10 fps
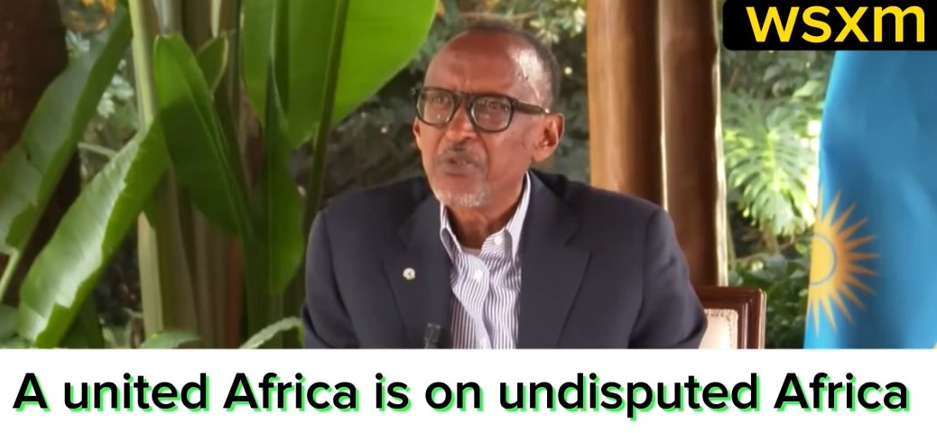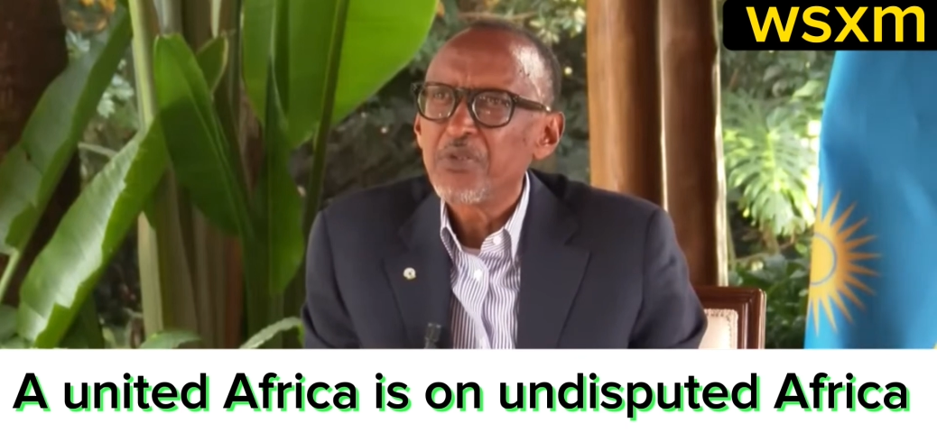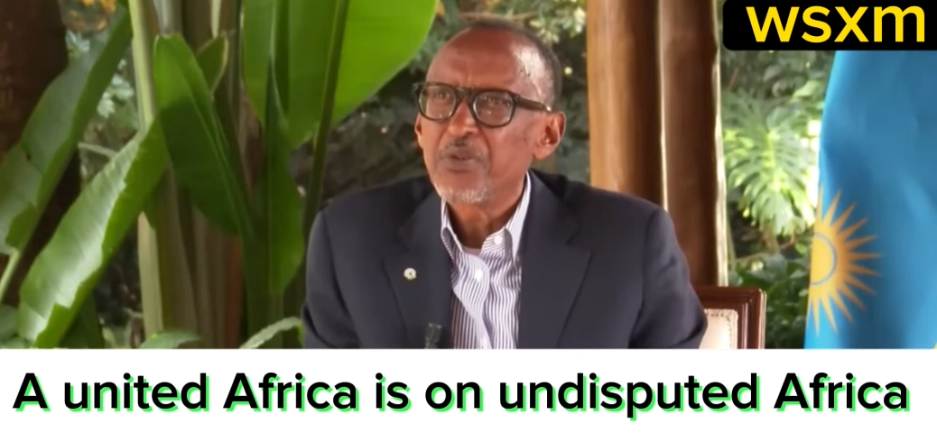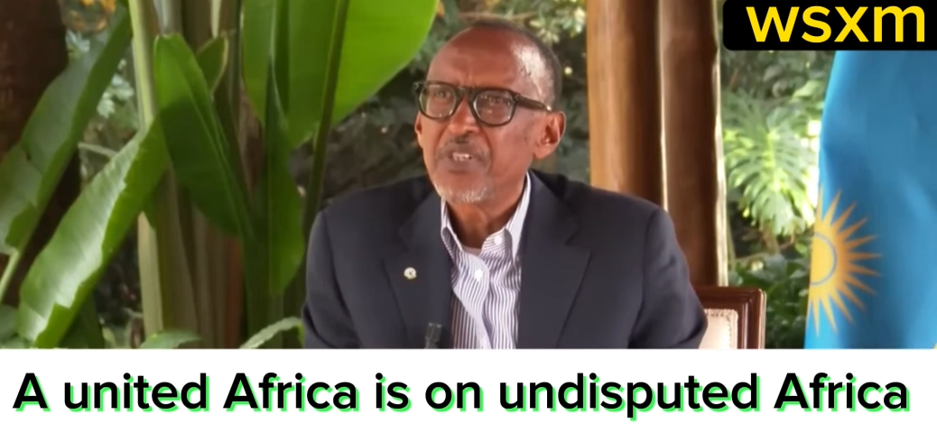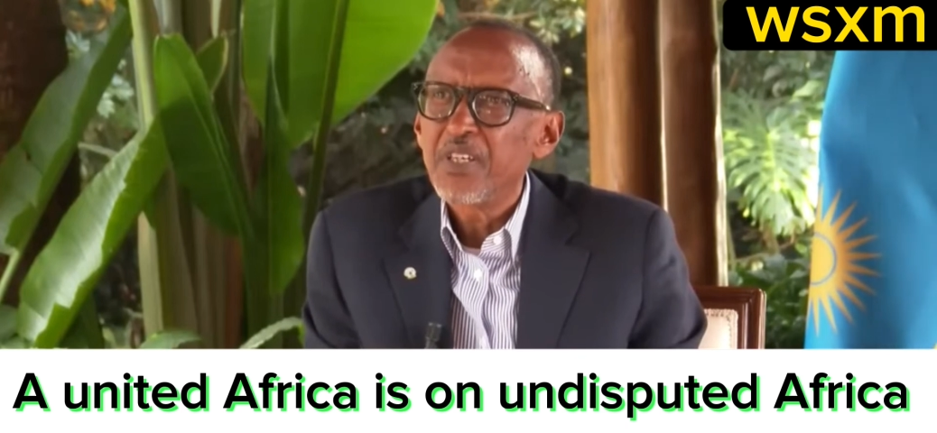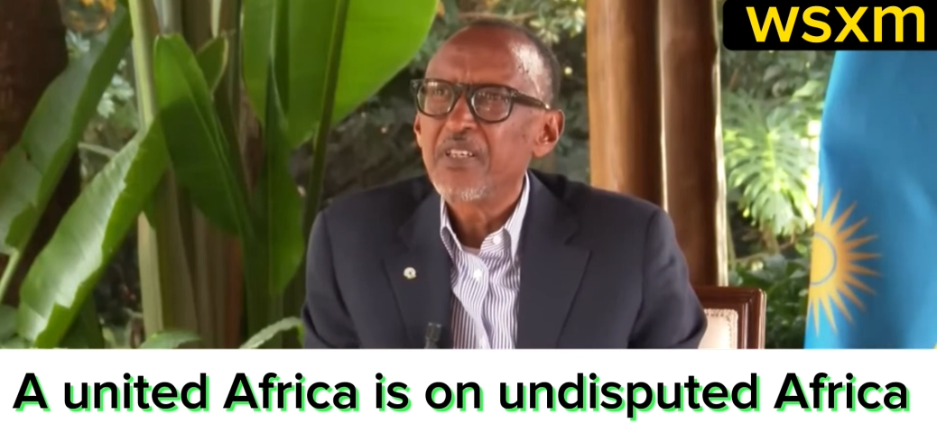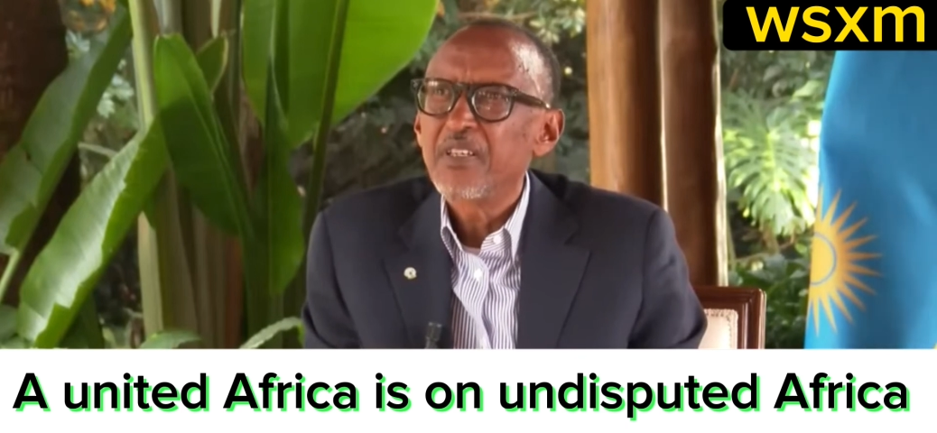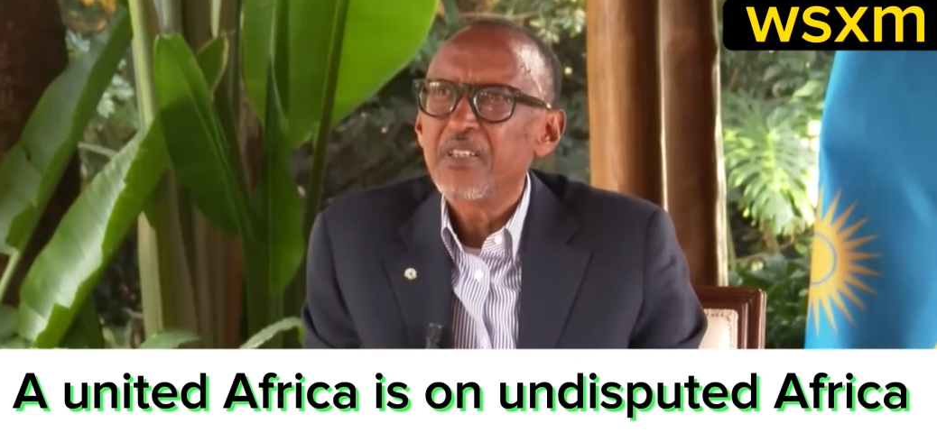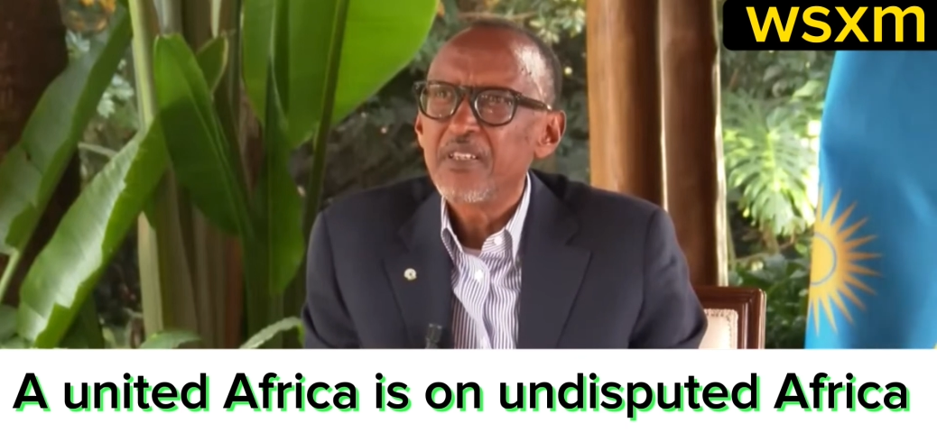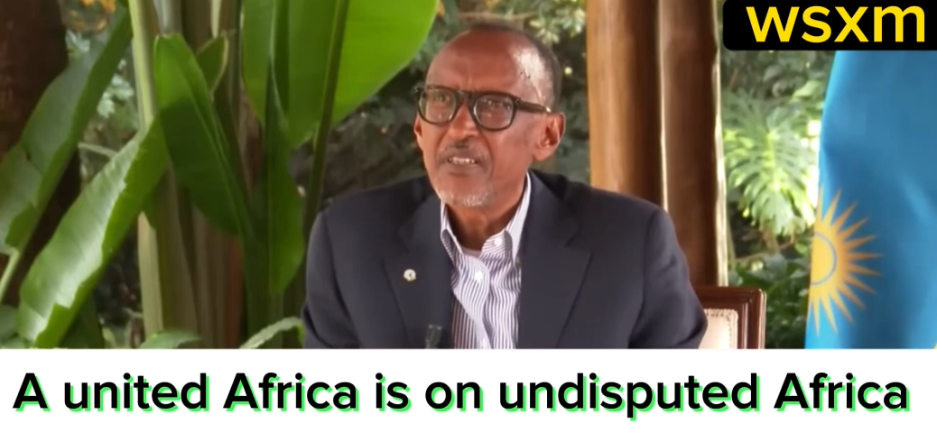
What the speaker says: also say